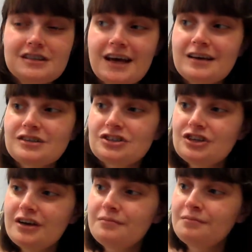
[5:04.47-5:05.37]

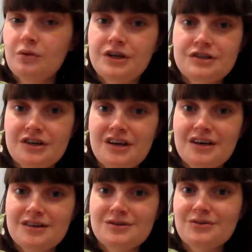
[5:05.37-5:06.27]
texture, which
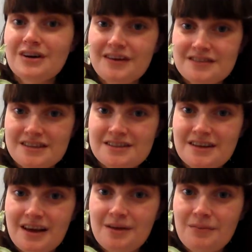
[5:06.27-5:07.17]
is what gives its
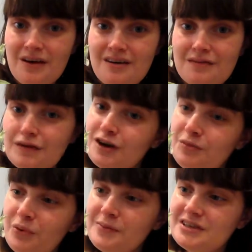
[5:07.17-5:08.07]
name of a
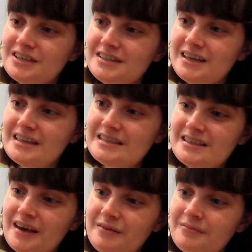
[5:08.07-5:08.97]
cobweb
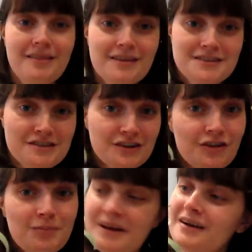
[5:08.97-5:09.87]
Tradescantia. This is
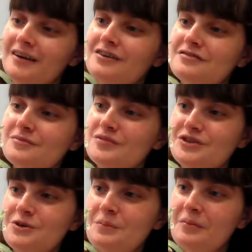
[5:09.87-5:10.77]
another plant I got from the
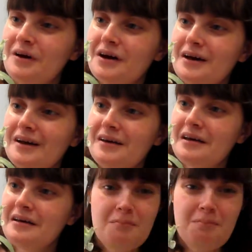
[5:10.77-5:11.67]
supermarket,
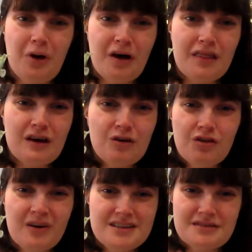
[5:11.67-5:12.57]
but I think
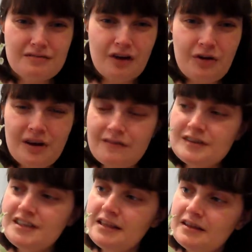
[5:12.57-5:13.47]
otherwise I've only ever
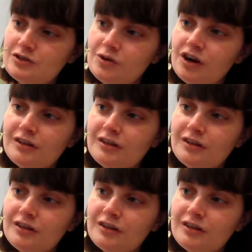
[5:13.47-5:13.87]
seen this one